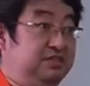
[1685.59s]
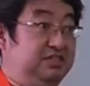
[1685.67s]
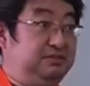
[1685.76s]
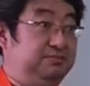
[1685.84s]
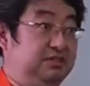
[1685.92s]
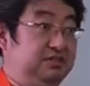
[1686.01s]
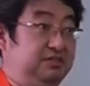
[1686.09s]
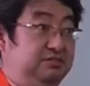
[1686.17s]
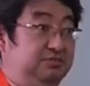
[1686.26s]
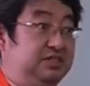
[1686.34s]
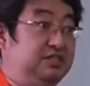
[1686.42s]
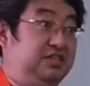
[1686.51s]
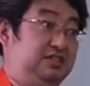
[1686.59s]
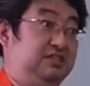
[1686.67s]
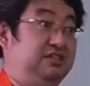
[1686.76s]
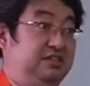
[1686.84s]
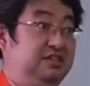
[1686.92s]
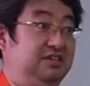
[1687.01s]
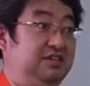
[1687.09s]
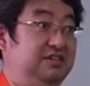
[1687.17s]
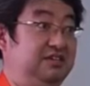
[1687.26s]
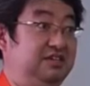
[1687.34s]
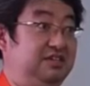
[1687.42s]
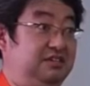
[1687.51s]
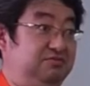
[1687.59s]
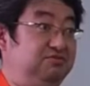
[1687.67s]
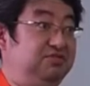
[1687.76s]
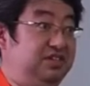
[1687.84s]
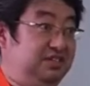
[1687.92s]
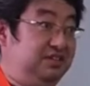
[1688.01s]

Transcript: resigned, including the founder.